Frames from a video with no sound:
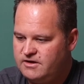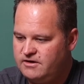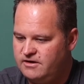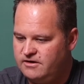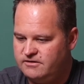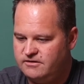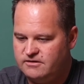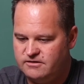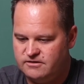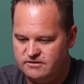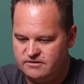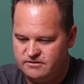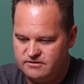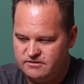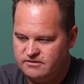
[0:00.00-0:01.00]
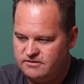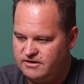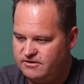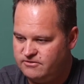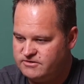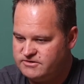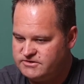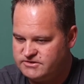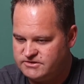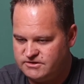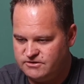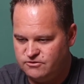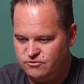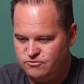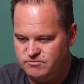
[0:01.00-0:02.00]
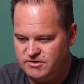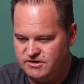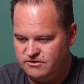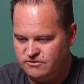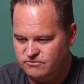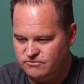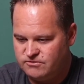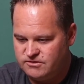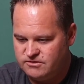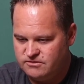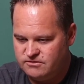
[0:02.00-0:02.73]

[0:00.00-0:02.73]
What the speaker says: And then, now this is a new menu,